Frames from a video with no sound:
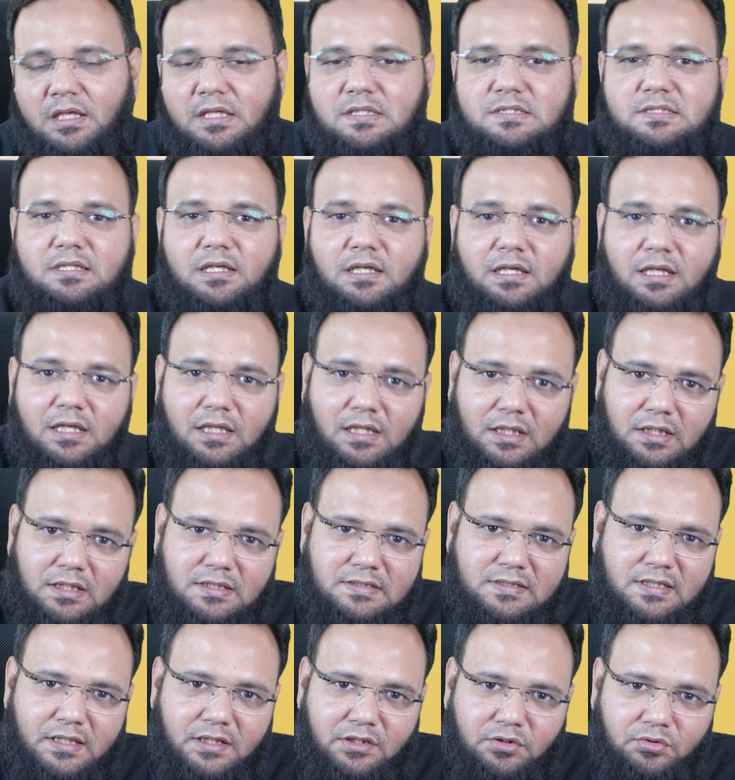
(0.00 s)
See,
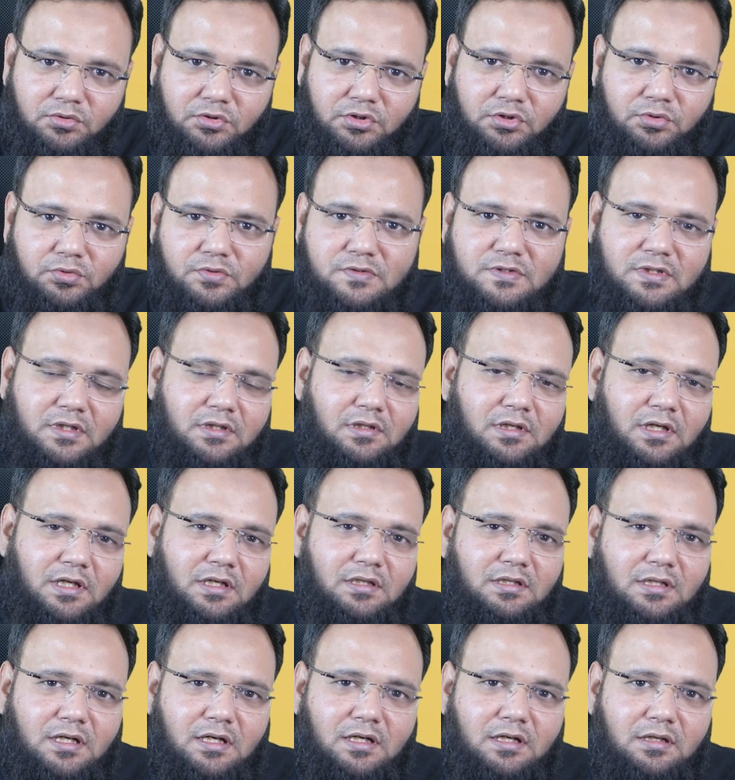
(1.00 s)
EC2 user
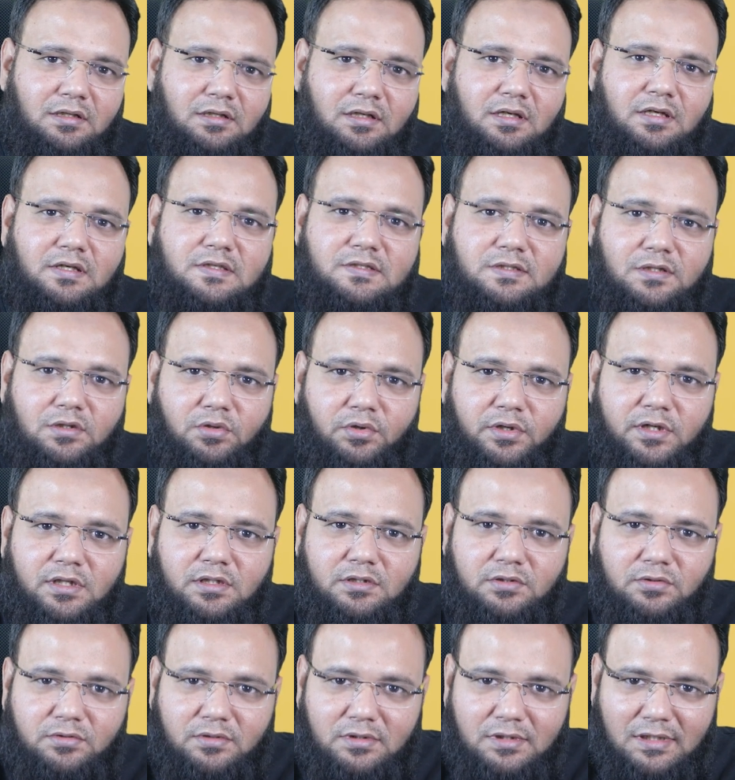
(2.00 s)
data is
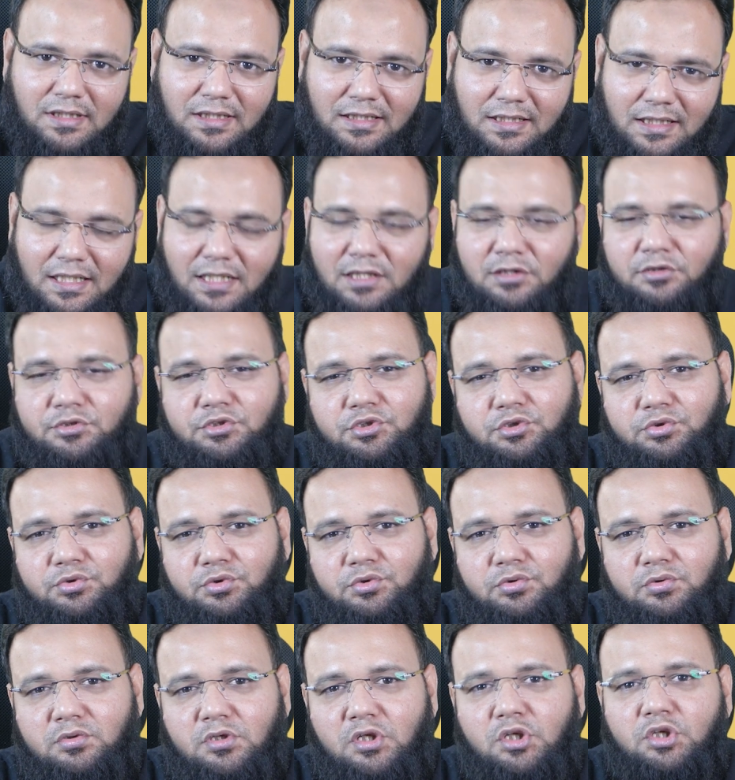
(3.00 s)
going to allow
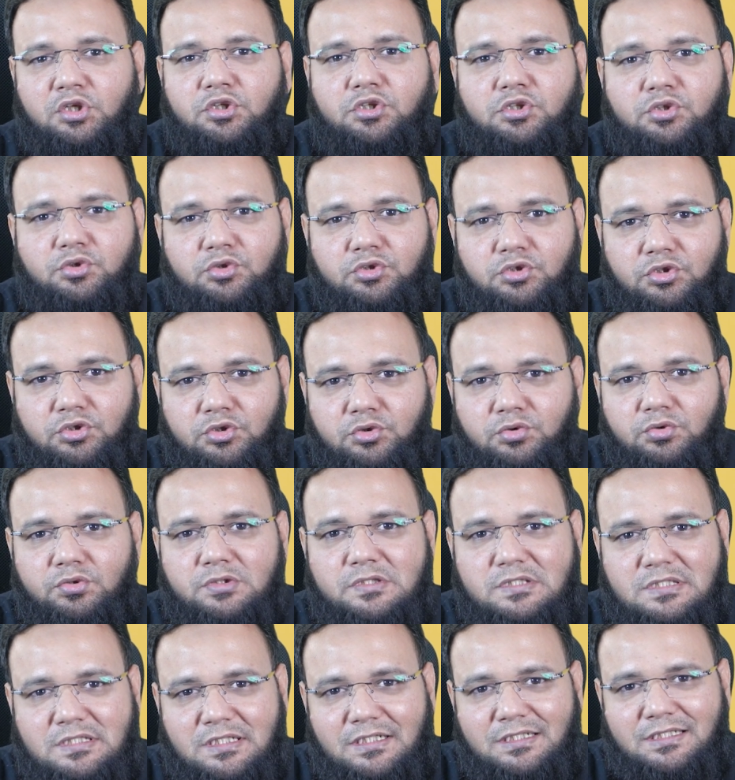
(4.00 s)
you to do
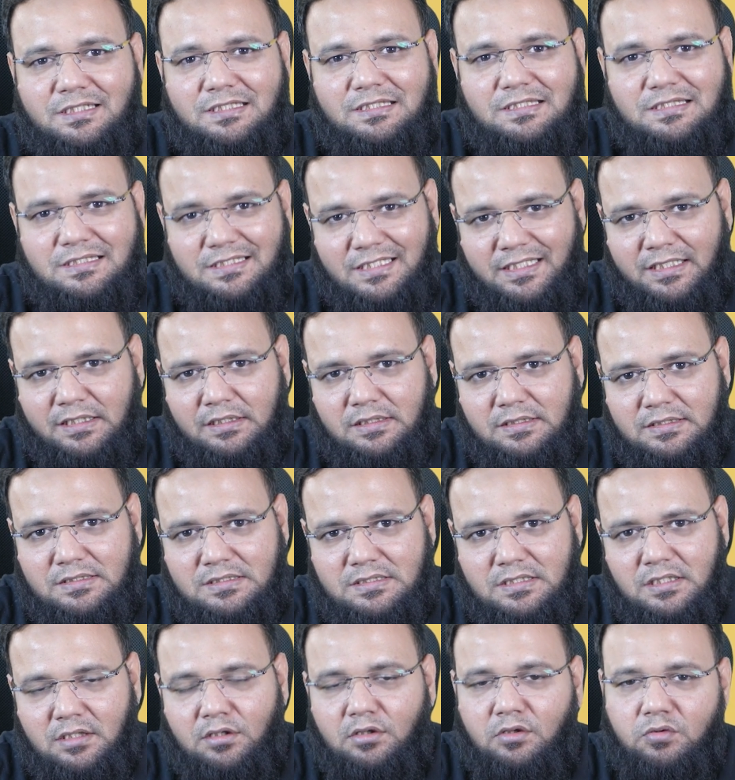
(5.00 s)
certain
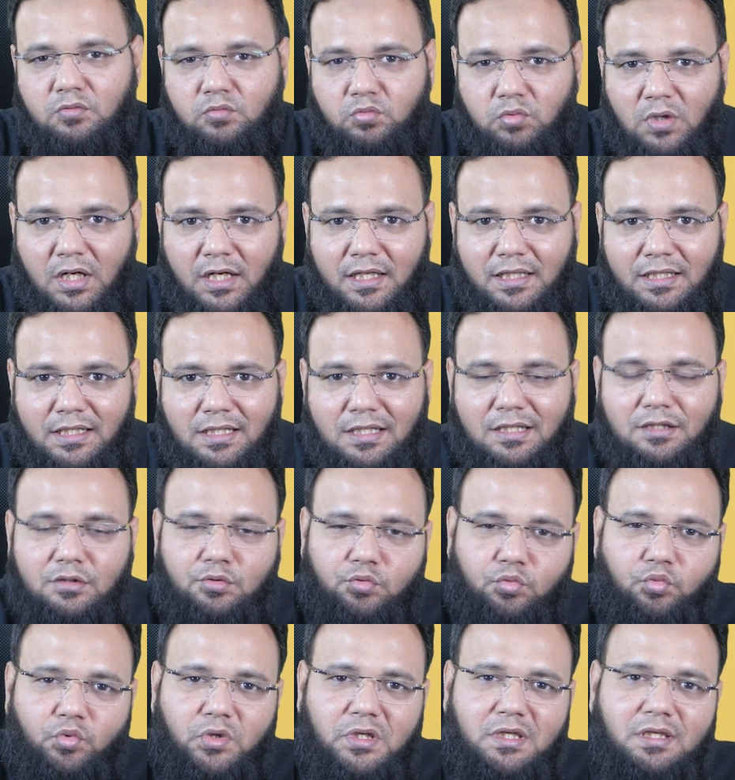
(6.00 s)
things
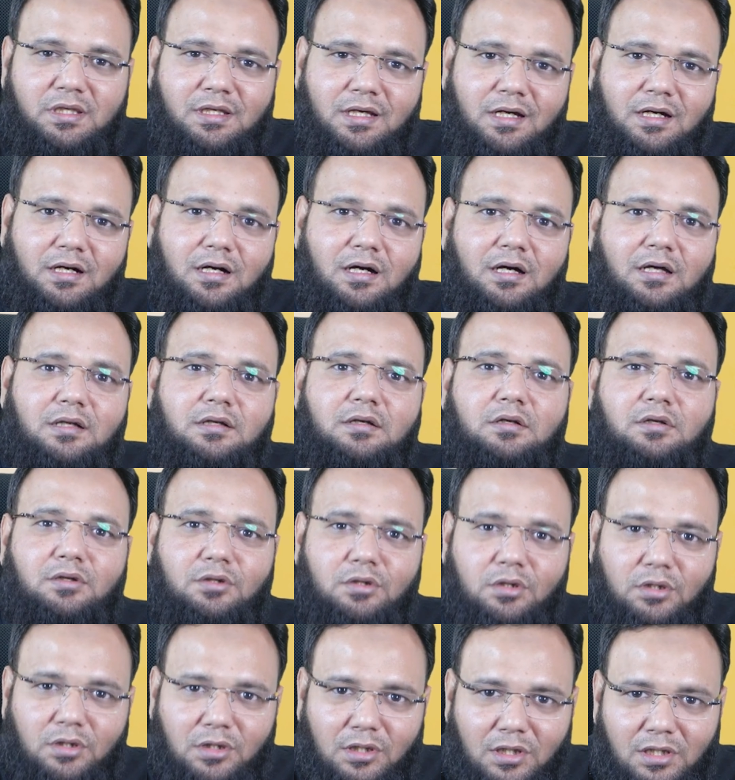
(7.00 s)
while we are
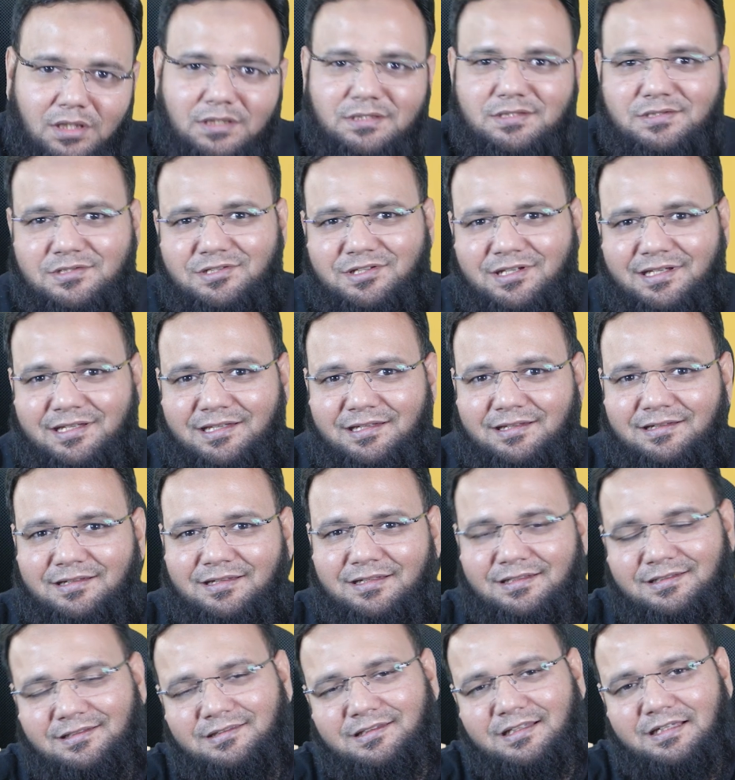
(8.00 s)
launching
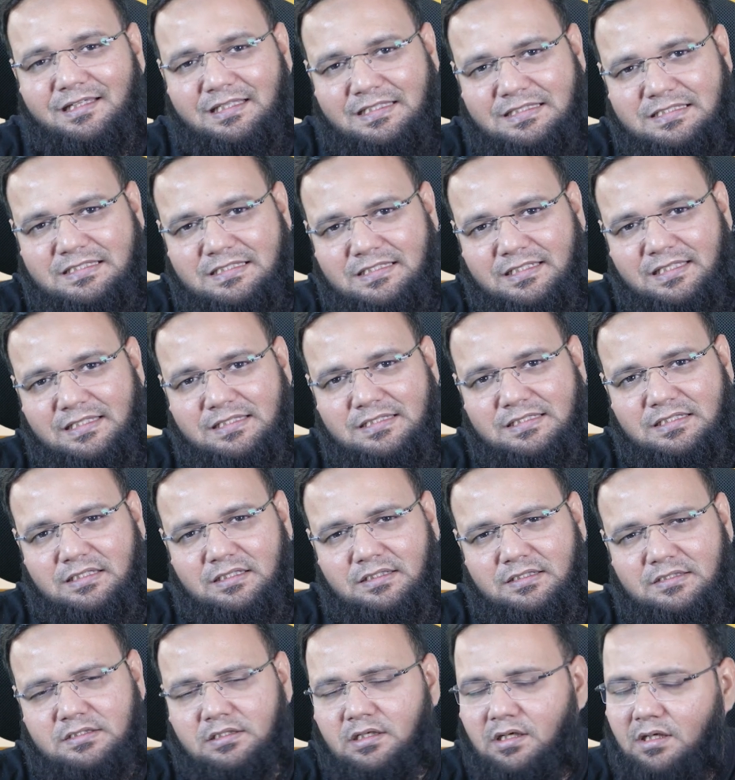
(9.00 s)
the
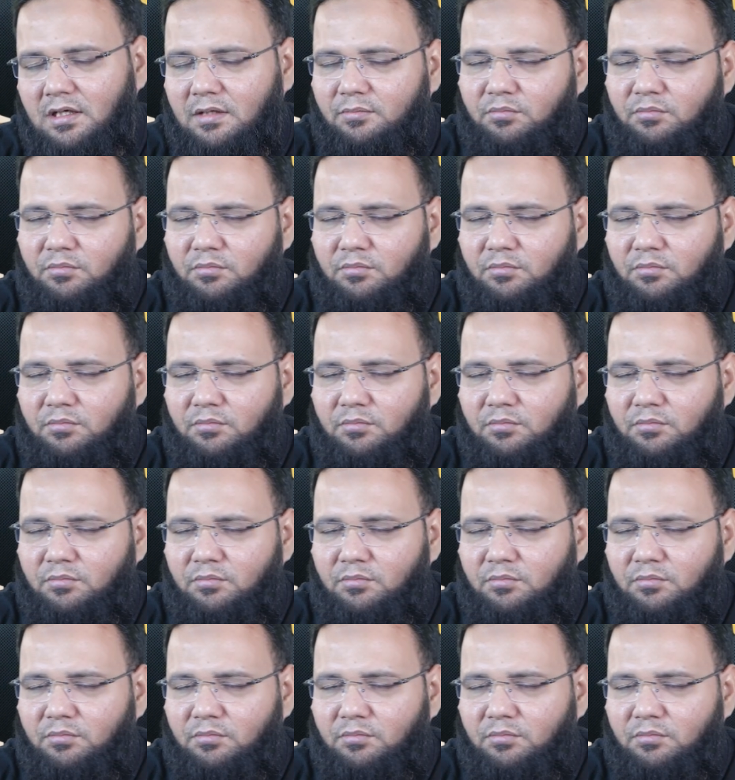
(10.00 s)
instances.